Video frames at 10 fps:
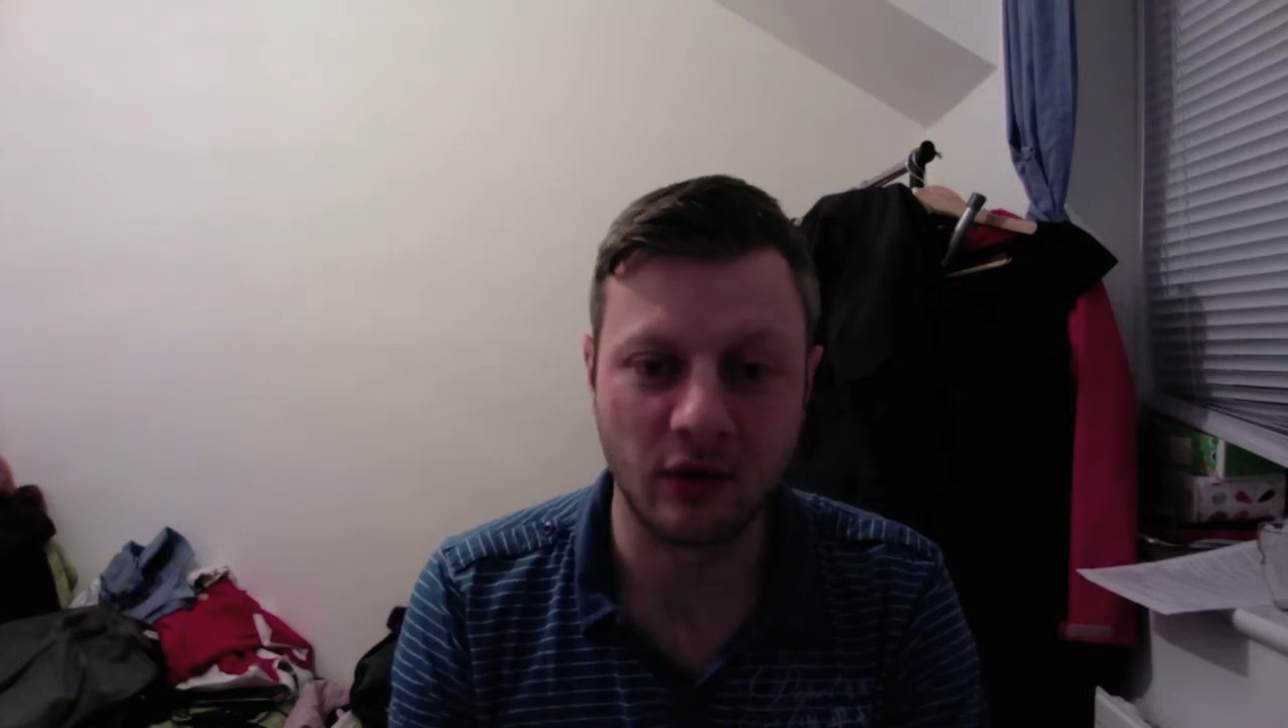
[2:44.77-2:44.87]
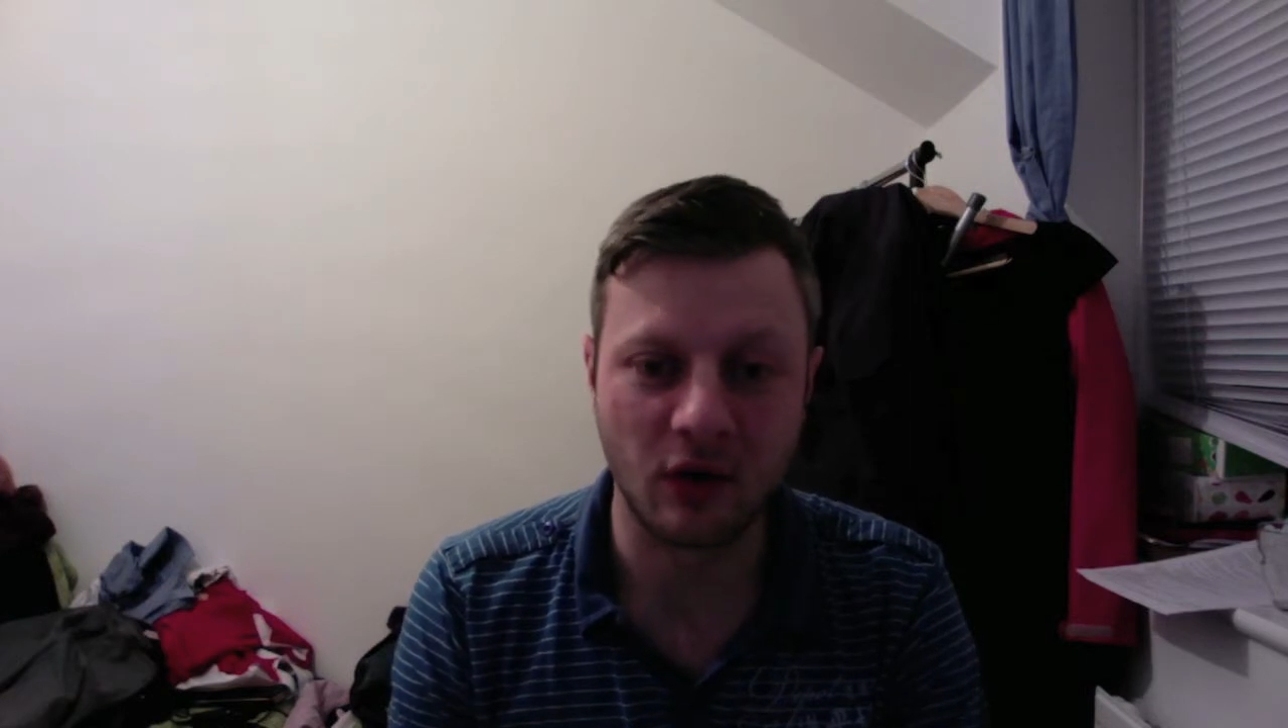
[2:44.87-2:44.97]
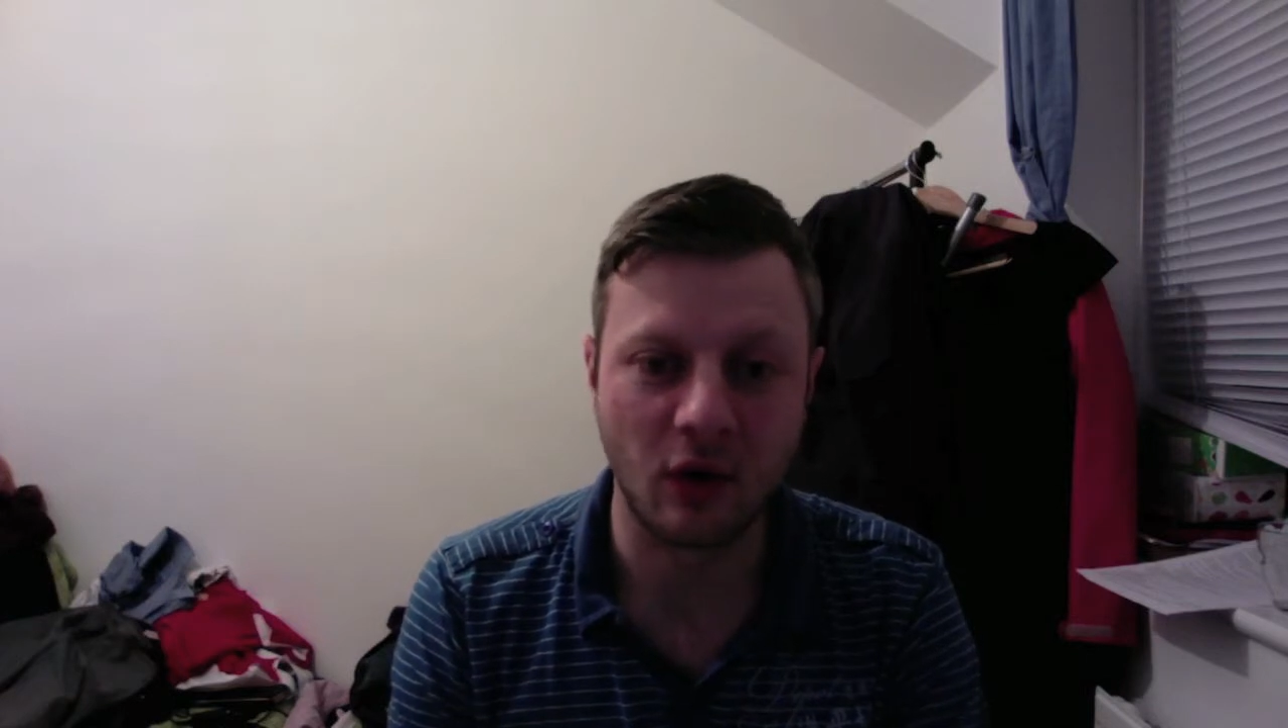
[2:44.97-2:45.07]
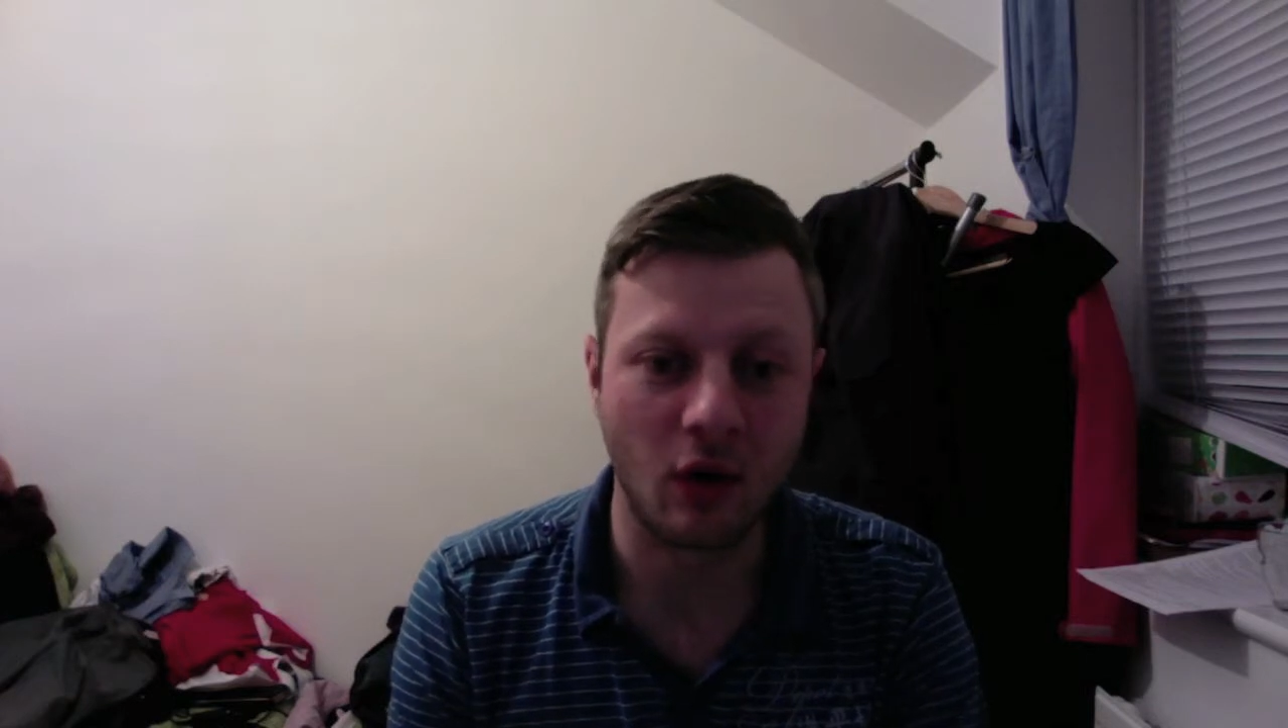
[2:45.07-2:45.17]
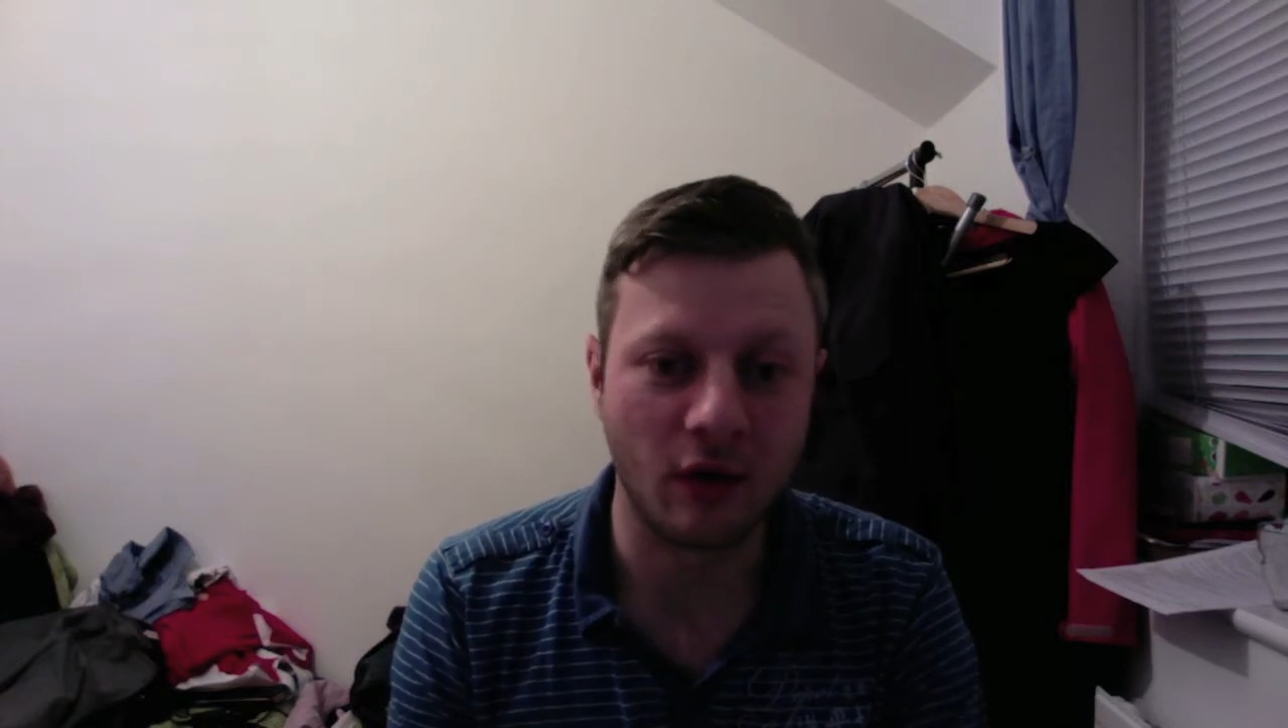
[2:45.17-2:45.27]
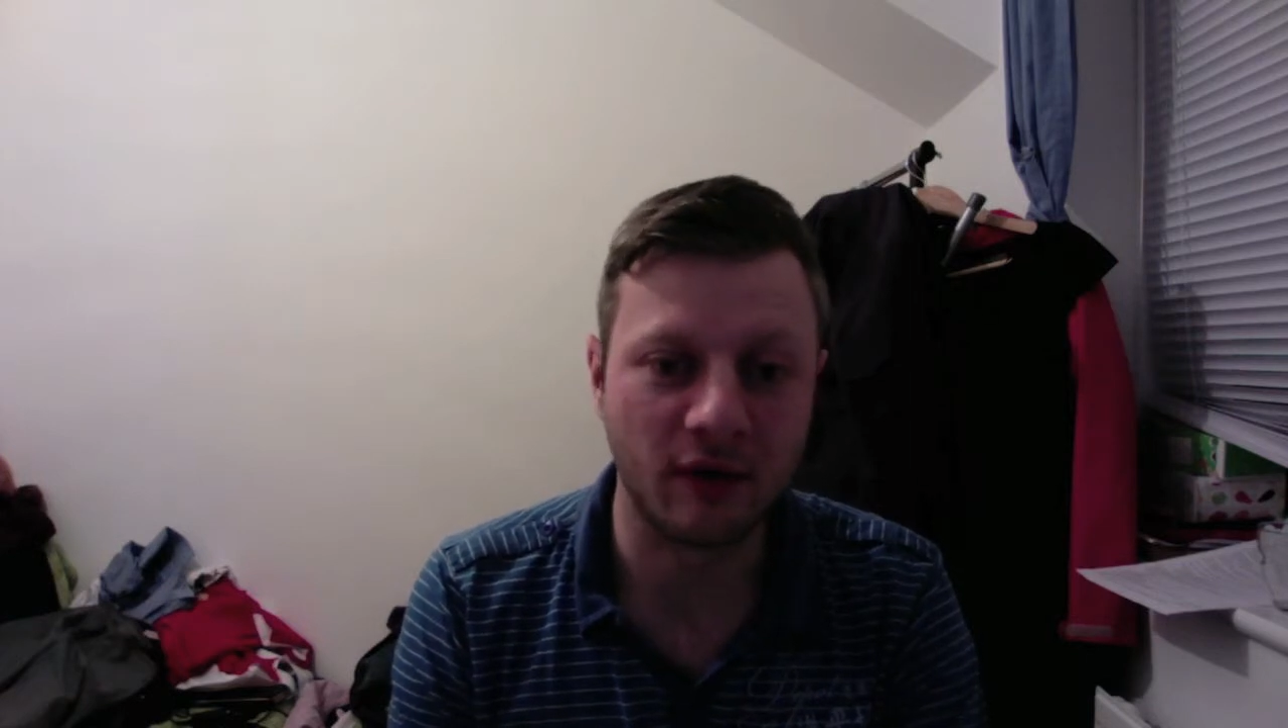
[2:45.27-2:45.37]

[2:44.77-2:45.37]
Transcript: got a lot of